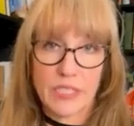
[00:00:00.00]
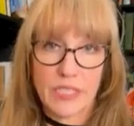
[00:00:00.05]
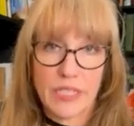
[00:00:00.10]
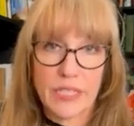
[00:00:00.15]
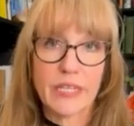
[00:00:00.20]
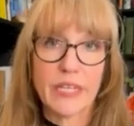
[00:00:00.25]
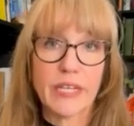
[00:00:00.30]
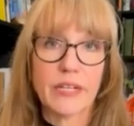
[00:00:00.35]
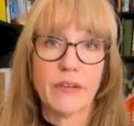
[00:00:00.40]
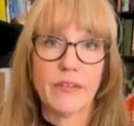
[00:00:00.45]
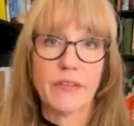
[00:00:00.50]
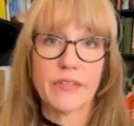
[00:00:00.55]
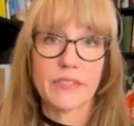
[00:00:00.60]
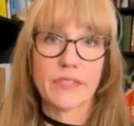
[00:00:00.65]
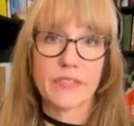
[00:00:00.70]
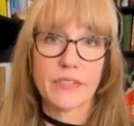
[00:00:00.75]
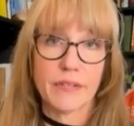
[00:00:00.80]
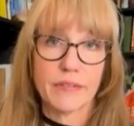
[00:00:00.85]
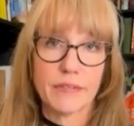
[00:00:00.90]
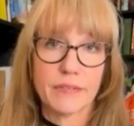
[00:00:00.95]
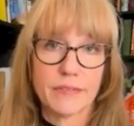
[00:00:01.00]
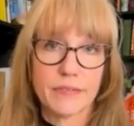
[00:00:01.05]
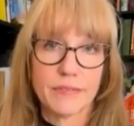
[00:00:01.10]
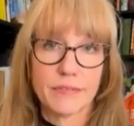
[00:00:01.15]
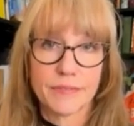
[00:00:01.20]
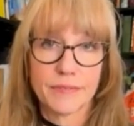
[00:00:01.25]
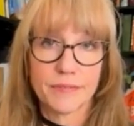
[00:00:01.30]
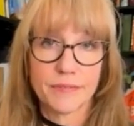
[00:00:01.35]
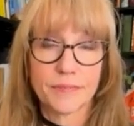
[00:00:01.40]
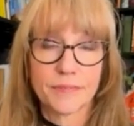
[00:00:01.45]
get all the stuff,
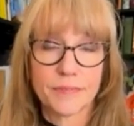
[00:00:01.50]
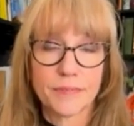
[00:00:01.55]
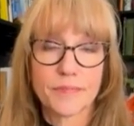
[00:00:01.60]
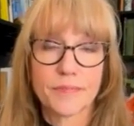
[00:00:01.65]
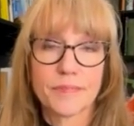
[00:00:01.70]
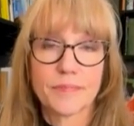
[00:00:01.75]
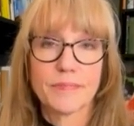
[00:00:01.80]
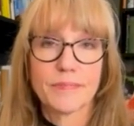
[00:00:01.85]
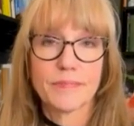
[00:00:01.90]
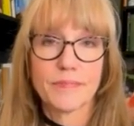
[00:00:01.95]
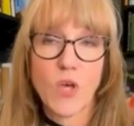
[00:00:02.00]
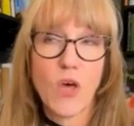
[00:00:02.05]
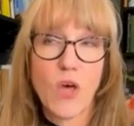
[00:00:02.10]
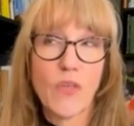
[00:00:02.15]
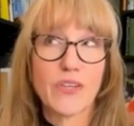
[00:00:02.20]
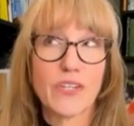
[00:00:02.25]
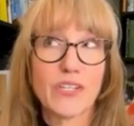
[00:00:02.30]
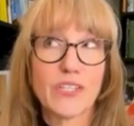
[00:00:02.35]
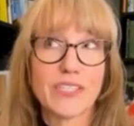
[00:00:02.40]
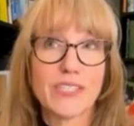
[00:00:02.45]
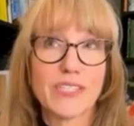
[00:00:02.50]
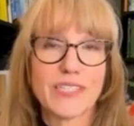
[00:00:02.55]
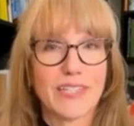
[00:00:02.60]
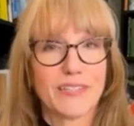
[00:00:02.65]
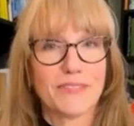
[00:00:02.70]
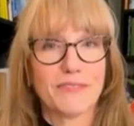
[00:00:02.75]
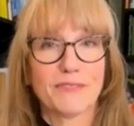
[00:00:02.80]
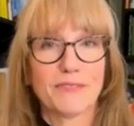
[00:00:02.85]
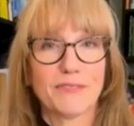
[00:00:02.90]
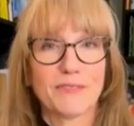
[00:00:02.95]
all the good
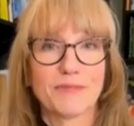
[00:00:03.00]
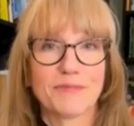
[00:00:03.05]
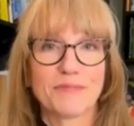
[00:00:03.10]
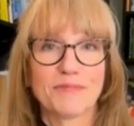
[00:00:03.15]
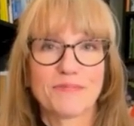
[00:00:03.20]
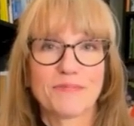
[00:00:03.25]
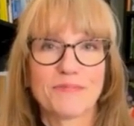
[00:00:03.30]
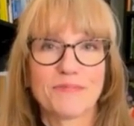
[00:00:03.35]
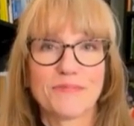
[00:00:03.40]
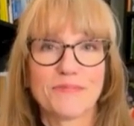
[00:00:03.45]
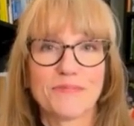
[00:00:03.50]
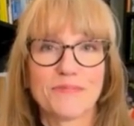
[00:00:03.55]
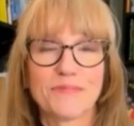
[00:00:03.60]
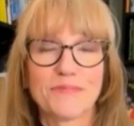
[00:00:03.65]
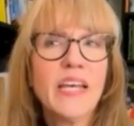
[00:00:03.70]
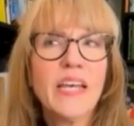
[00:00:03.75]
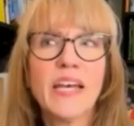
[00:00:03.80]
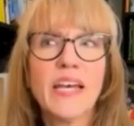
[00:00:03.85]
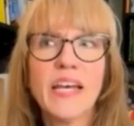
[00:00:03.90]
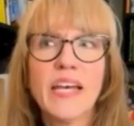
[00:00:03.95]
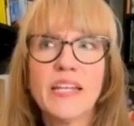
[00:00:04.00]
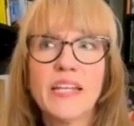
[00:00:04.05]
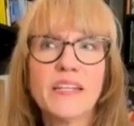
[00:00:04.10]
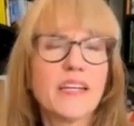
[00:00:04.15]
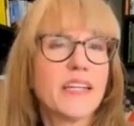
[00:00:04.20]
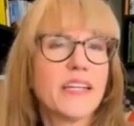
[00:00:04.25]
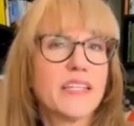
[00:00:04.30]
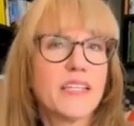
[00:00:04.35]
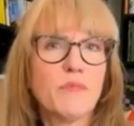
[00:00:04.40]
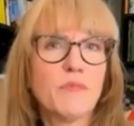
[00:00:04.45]
stuff.
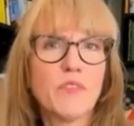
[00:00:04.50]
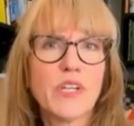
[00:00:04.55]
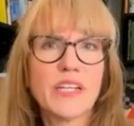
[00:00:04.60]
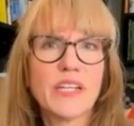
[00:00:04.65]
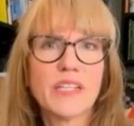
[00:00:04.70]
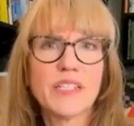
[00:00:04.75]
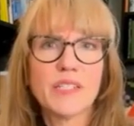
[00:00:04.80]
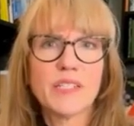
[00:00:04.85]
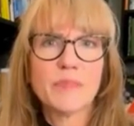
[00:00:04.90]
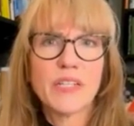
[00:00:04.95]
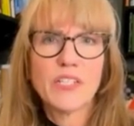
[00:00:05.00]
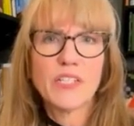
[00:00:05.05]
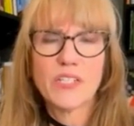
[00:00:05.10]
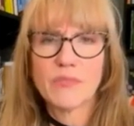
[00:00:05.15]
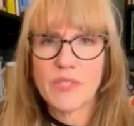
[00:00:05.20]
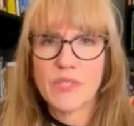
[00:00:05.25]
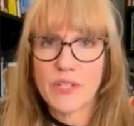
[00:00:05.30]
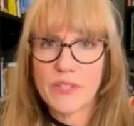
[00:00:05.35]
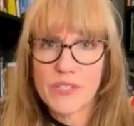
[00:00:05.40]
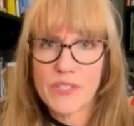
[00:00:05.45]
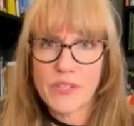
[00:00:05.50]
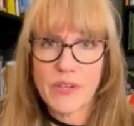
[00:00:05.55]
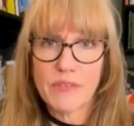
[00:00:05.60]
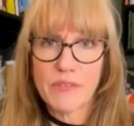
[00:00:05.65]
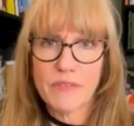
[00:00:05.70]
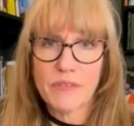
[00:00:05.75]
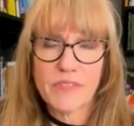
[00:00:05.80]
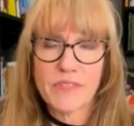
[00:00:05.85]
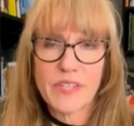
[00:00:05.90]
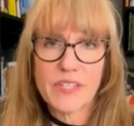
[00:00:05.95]
And I keep forgetting to mention, we also
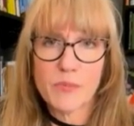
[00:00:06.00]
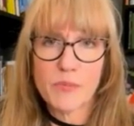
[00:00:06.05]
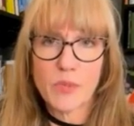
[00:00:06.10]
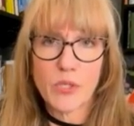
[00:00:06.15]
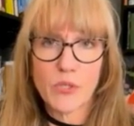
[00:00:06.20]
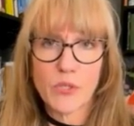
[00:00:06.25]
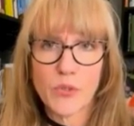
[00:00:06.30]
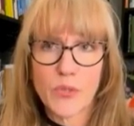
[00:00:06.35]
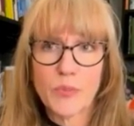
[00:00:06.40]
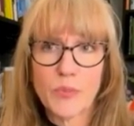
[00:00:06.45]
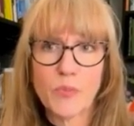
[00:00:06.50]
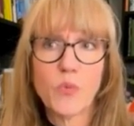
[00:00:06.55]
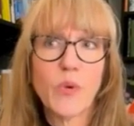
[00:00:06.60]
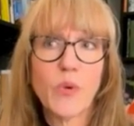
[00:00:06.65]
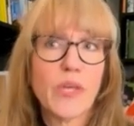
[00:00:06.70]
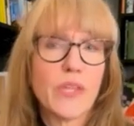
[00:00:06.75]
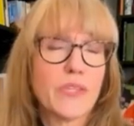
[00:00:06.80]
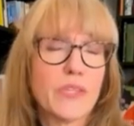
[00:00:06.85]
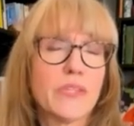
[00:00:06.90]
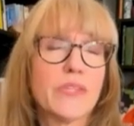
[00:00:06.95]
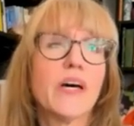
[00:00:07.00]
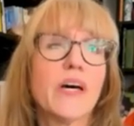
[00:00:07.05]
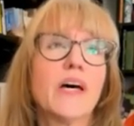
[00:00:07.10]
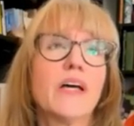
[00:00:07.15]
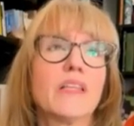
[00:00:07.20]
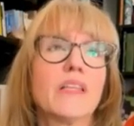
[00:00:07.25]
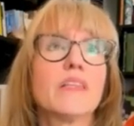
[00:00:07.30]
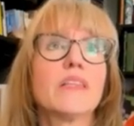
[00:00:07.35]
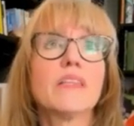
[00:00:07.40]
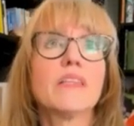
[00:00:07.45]
have a Facebook group with
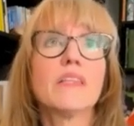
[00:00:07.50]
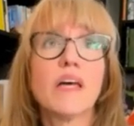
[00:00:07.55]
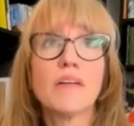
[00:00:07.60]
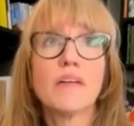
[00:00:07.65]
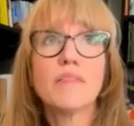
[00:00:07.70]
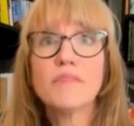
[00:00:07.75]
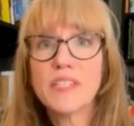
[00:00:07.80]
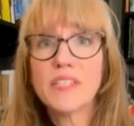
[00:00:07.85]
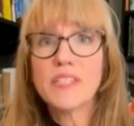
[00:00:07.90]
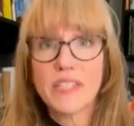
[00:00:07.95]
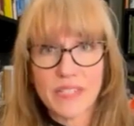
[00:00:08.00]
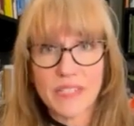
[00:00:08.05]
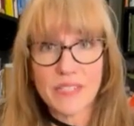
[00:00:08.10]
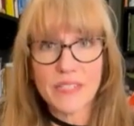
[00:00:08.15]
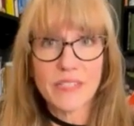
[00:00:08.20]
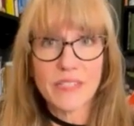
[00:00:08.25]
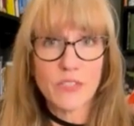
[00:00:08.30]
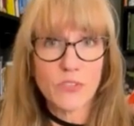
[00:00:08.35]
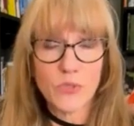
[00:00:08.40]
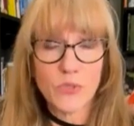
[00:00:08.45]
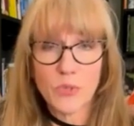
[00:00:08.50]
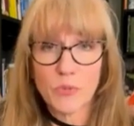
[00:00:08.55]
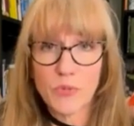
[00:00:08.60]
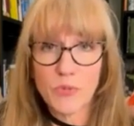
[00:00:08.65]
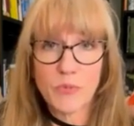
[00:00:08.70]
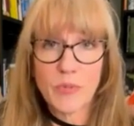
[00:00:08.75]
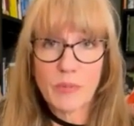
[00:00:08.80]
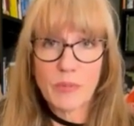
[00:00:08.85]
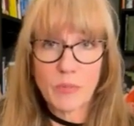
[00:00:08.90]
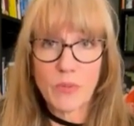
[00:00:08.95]
the loveliest
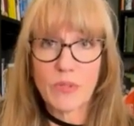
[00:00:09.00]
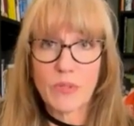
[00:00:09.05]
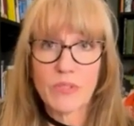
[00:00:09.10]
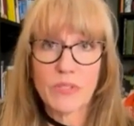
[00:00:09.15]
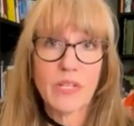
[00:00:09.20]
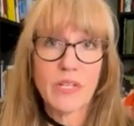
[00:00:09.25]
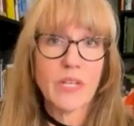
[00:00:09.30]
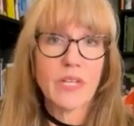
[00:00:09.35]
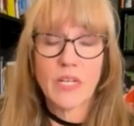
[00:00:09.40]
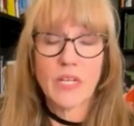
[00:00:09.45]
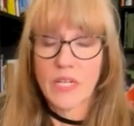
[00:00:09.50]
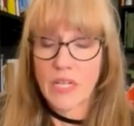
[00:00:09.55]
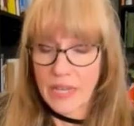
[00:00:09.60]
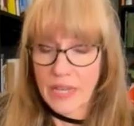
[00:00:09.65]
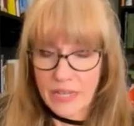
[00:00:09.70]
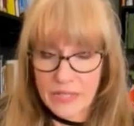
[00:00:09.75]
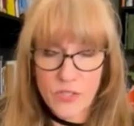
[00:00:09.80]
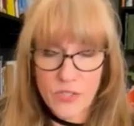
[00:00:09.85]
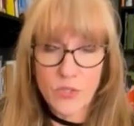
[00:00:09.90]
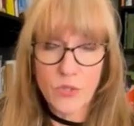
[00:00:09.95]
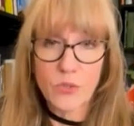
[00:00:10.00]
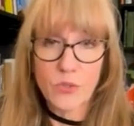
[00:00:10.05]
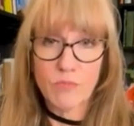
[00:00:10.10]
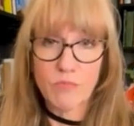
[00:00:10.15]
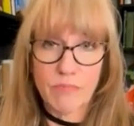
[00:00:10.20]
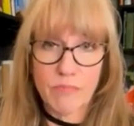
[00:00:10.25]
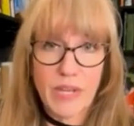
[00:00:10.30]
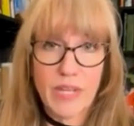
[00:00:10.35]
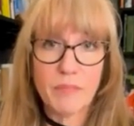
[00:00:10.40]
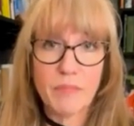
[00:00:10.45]
group of people, as you
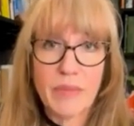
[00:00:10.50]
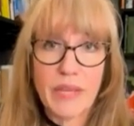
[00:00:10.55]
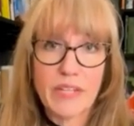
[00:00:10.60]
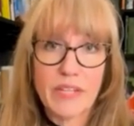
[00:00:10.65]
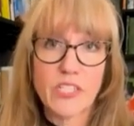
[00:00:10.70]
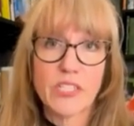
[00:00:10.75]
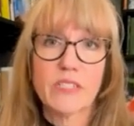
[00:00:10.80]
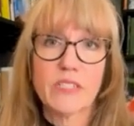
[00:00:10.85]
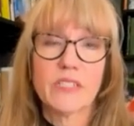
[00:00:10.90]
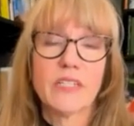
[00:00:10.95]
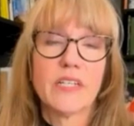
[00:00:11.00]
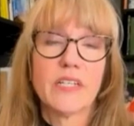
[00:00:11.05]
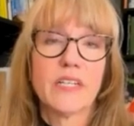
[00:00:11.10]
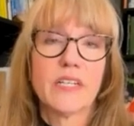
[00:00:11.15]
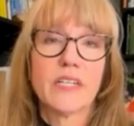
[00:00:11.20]
might imagine.